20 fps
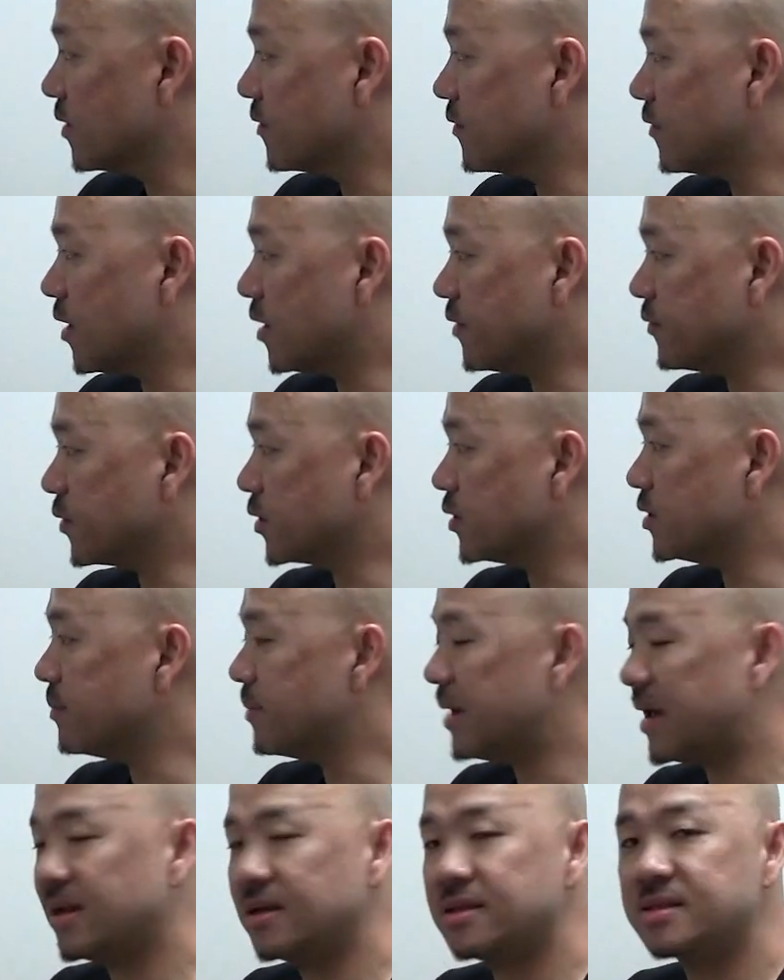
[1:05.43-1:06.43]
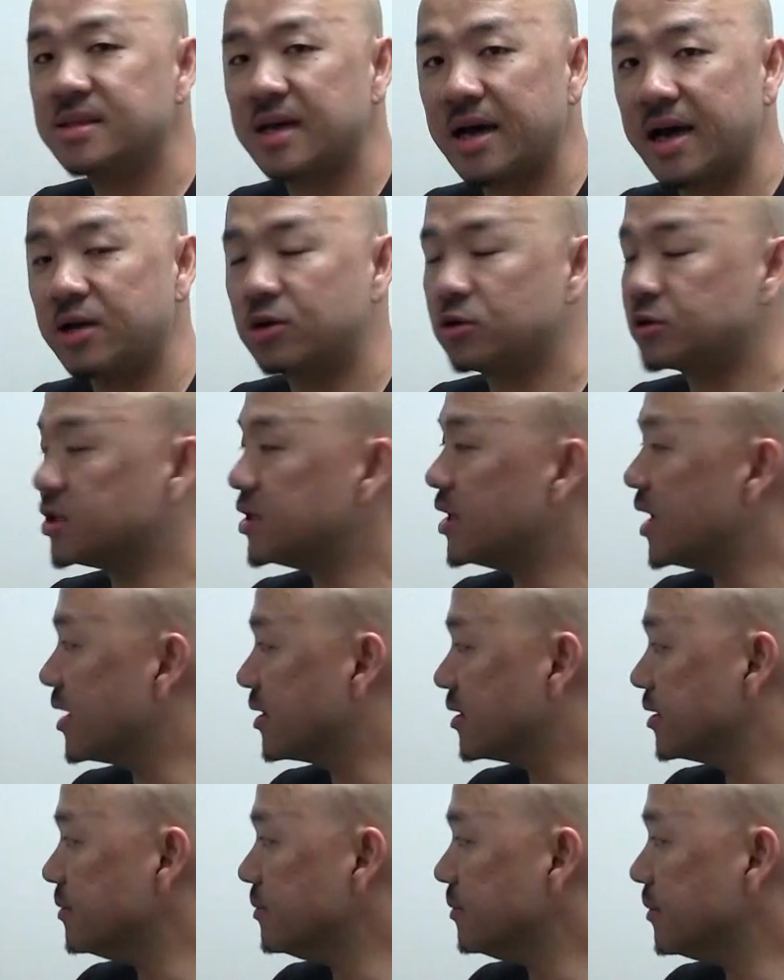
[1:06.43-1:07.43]
Fourth, we're going to balance the hydrogen
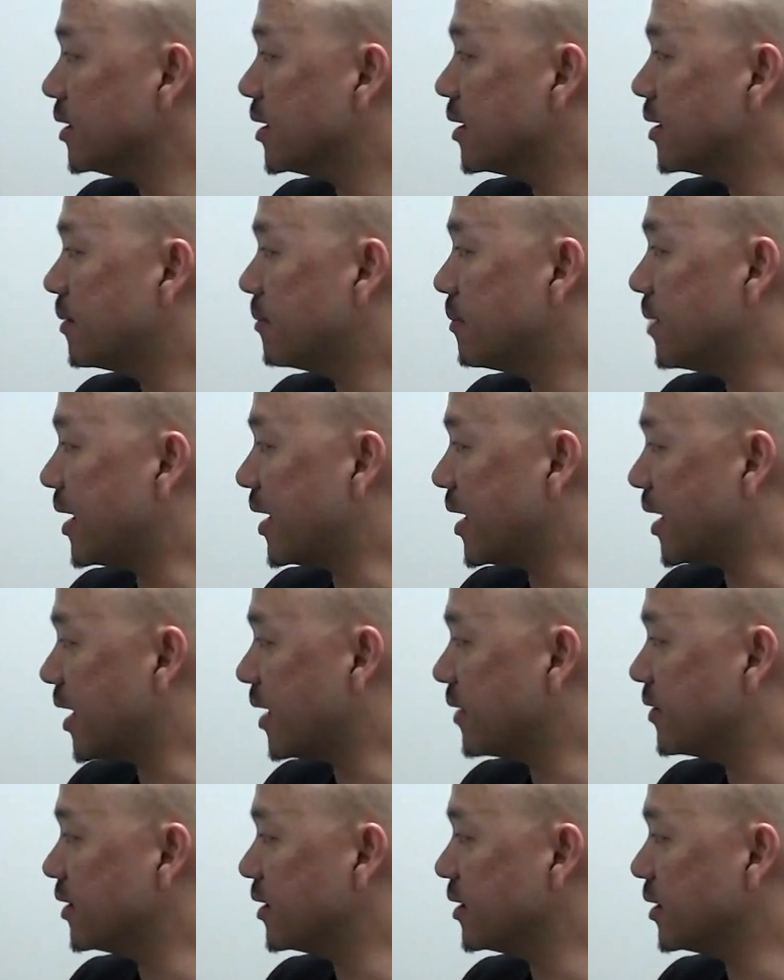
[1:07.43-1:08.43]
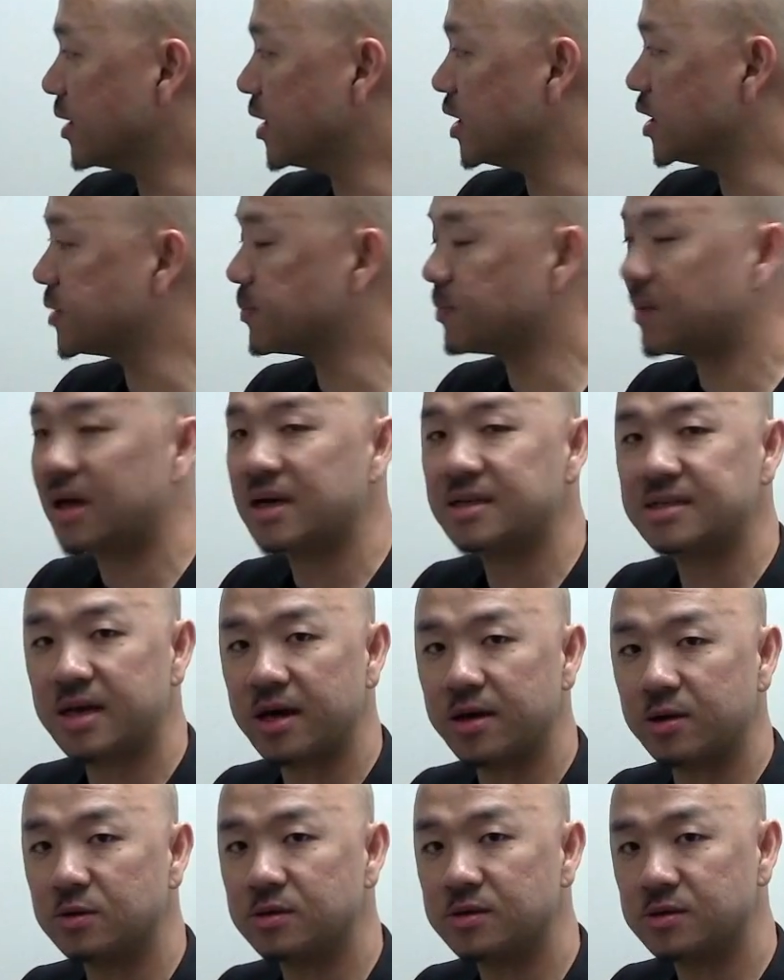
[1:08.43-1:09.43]
atom by adding H plus
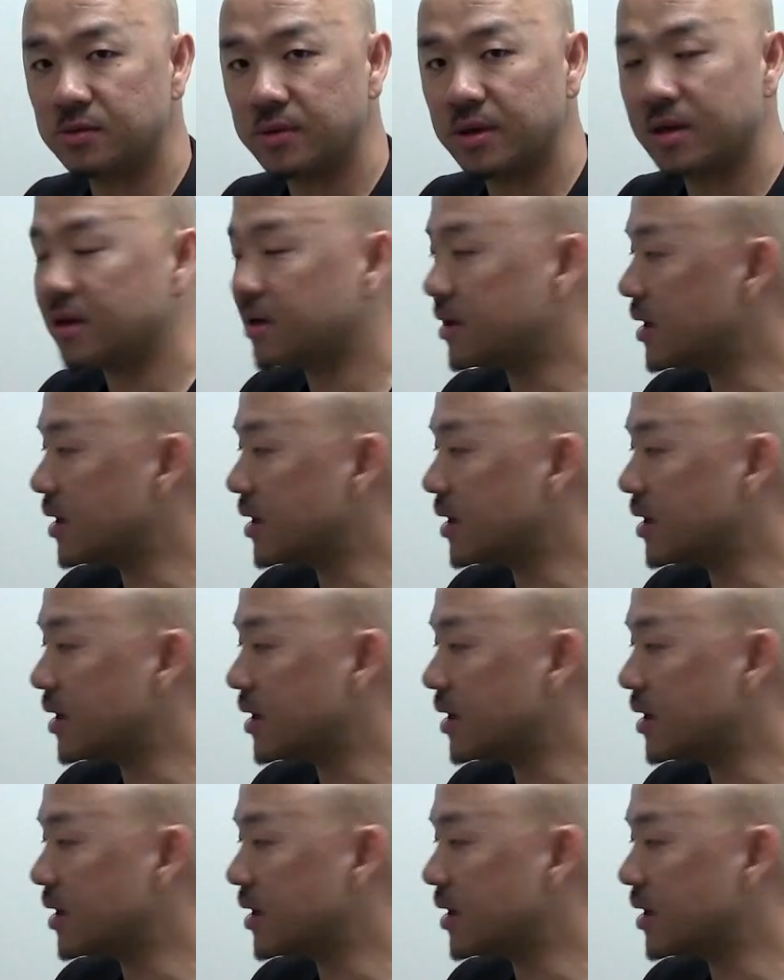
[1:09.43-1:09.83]
ions to it.